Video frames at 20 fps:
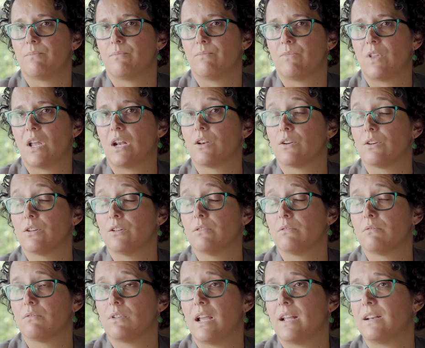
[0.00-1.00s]
they learn.
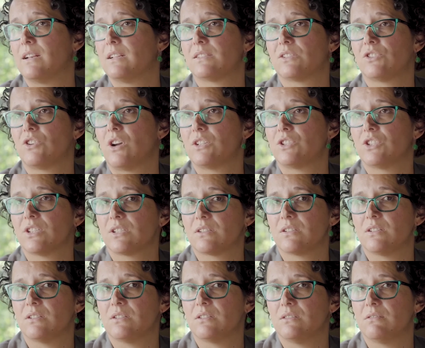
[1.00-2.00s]
And it's not
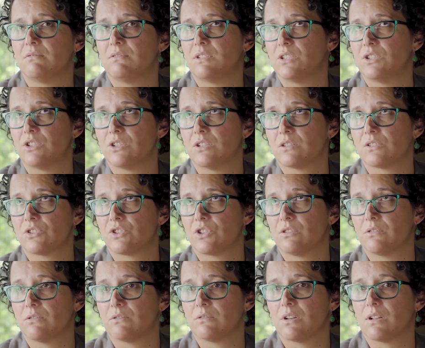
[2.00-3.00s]
just Indigenous
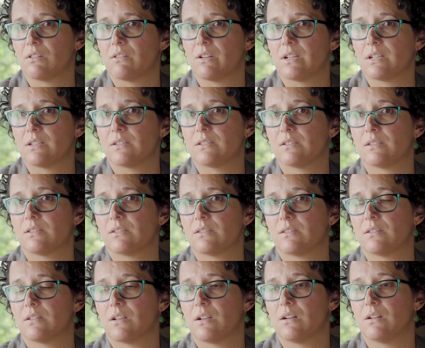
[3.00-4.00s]
children. I think
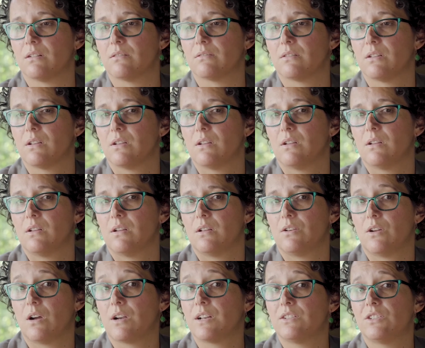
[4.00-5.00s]
it's
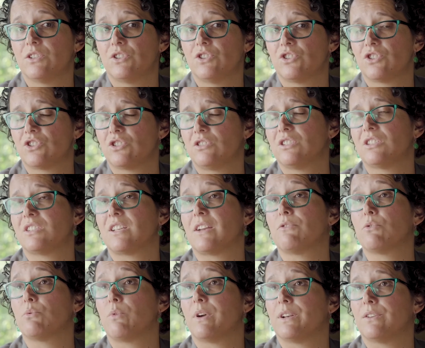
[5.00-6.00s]
non-Indigenous children. It's
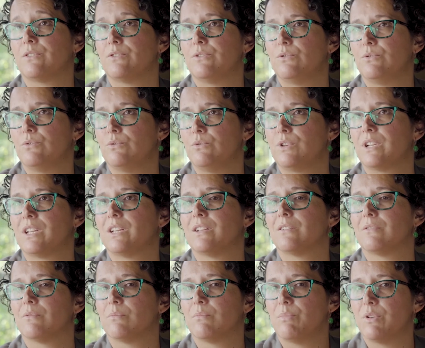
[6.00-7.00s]
everyone who
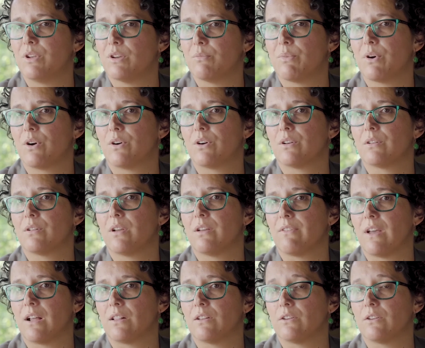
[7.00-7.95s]
can be a part of that